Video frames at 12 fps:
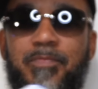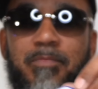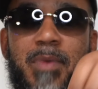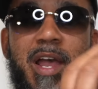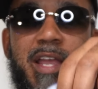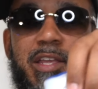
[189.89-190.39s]

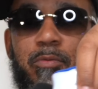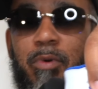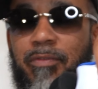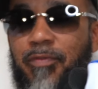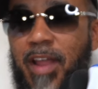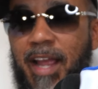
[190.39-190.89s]
Man, your
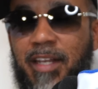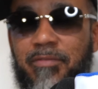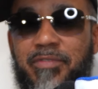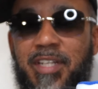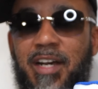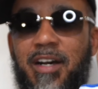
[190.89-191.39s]
reflective
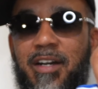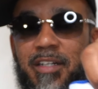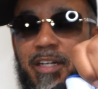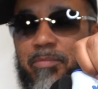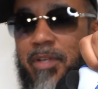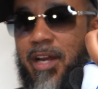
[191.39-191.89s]
tongue
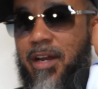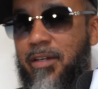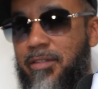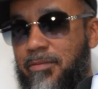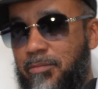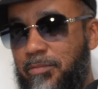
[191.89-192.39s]
up there,
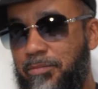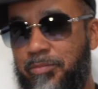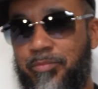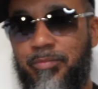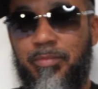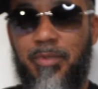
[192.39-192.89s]

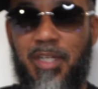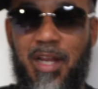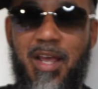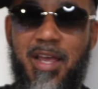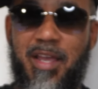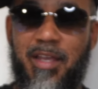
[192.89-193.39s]
mm,
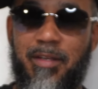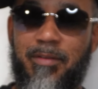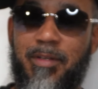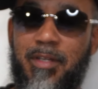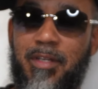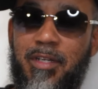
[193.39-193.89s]
clean,
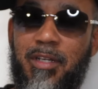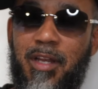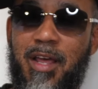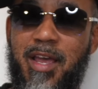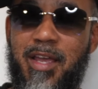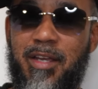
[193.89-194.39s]

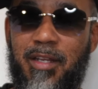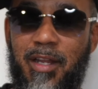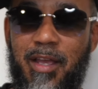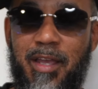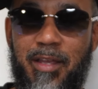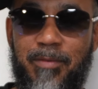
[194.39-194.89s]
clean,
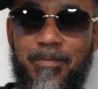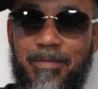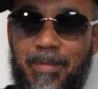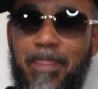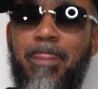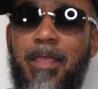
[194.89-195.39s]
clean.
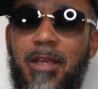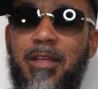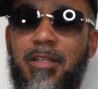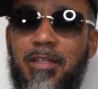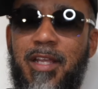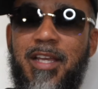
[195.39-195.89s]

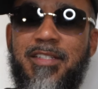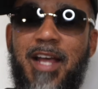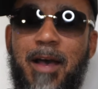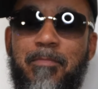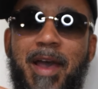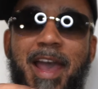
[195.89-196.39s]
These
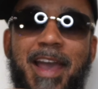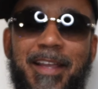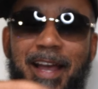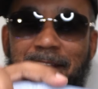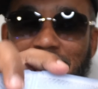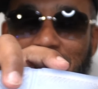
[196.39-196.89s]
not bad.
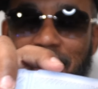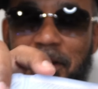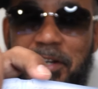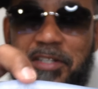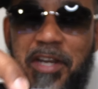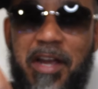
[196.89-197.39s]
Got the
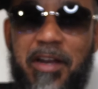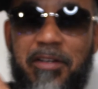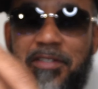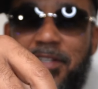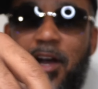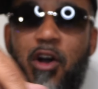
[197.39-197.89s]
clear gel
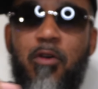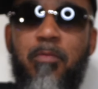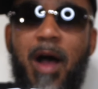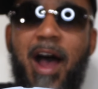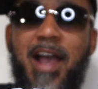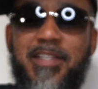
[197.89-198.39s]
sole,
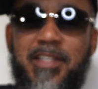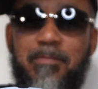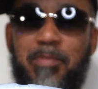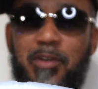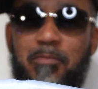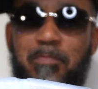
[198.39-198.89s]
icy
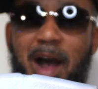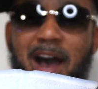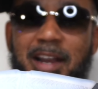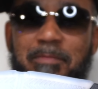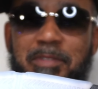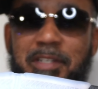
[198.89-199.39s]
blue
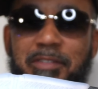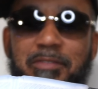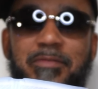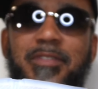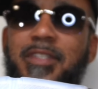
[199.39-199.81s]
bottom too.